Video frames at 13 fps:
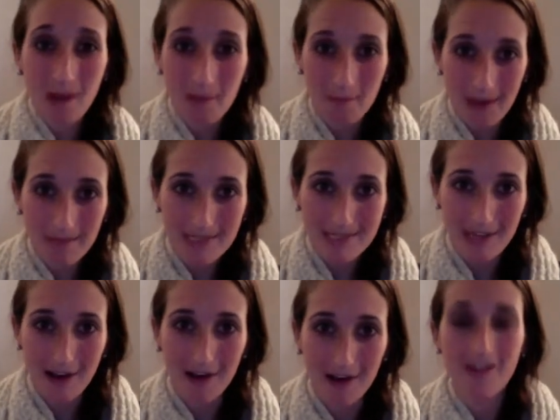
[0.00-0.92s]
by
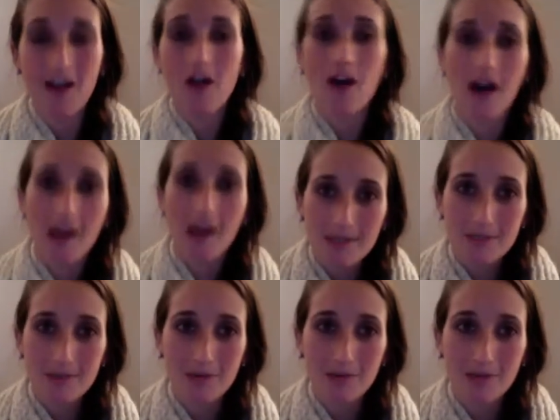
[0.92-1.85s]
myself on my
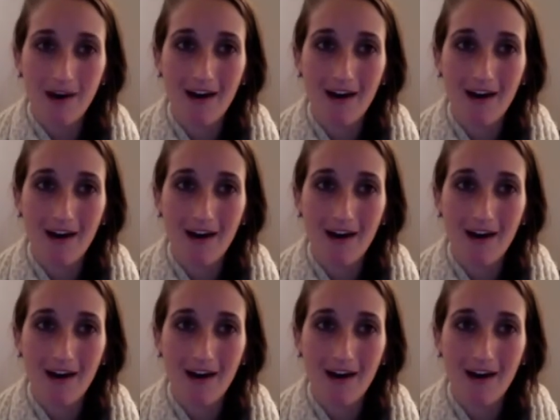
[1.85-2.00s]
Zoom